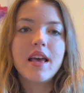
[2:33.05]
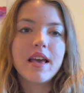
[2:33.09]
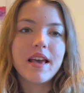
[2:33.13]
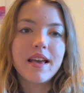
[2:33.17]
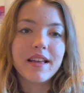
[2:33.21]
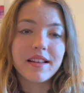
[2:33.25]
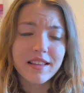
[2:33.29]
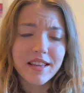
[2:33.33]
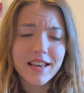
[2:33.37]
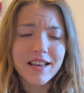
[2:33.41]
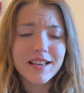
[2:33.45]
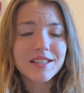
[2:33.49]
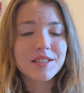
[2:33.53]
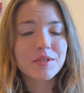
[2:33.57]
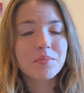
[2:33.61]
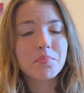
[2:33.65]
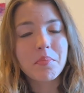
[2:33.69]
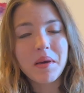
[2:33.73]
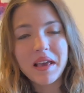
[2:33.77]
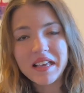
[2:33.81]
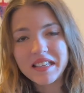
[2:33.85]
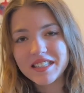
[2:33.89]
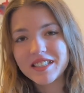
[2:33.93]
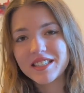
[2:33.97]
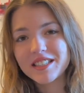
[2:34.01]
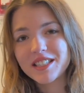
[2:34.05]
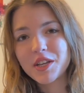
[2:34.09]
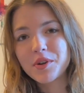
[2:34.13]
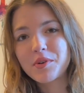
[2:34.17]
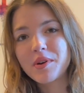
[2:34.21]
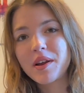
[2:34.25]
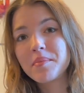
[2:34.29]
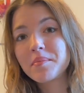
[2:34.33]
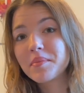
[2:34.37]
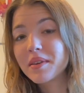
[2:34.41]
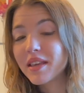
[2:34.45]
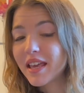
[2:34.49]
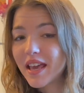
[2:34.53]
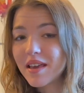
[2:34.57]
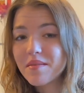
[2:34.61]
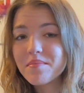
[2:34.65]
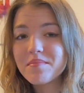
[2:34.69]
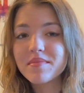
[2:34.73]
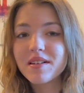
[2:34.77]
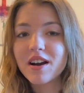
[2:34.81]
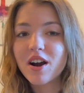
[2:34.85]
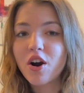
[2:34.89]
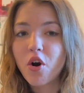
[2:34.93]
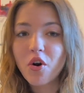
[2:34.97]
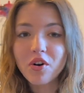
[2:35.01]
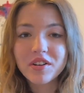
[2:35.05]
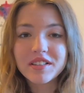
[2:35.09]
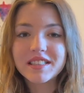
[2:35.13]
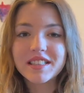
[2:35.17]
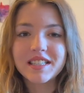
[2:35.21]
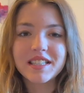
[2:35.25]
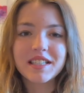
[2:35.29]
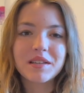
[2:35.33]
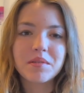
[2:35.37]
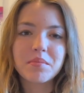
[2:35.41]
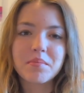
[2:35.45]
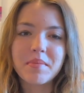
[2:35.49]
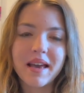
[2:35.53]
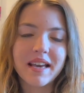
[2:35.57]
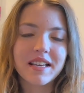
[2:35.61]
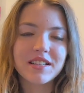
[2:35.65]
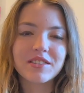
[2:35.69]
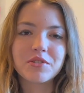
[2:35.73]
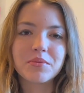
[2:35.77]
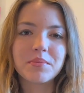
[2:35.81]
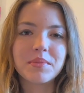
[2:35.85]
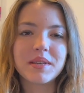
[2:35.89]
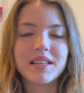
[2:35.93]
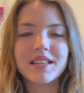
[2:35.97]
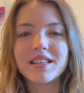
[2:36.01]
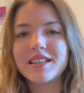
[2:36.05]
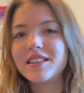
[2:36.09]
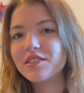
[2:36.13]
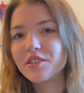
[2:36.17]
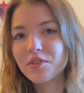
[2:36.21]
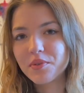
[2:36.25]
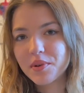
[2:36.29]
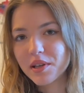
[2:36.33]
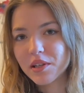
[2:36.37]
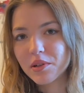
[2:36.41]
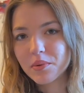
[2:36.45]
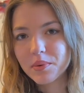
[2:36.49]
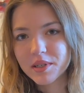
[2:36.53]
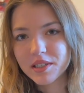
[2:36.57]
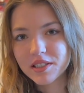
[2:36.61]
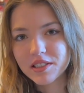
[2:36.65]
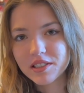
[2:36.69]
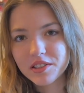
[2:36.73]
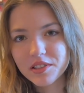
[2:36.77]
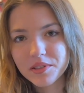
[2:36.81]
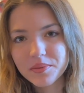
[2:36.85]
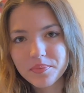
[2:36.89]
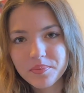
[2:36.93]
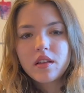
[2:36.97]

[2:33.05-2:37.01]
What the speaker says: And yes, Bayes' theorem came haunting back to me in the real world.